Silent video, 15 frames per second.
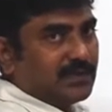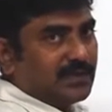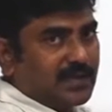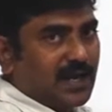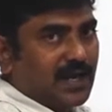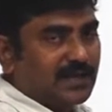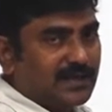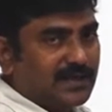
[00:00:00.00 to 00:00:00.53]

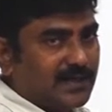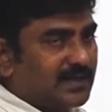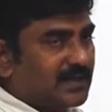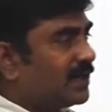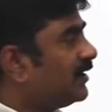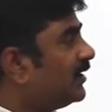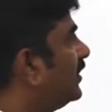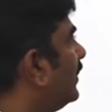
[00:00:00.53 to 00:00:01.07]
Calculate
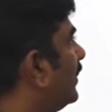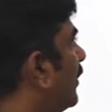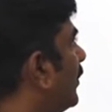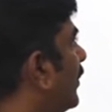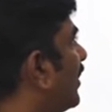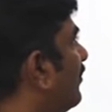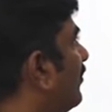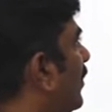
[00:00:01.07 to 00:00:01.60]
the
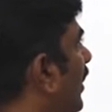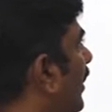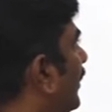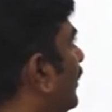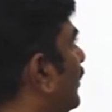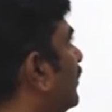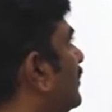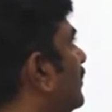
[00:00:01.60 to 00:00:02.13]
number of
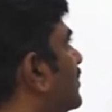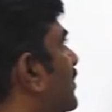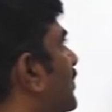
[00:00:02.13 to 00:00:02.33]
molecules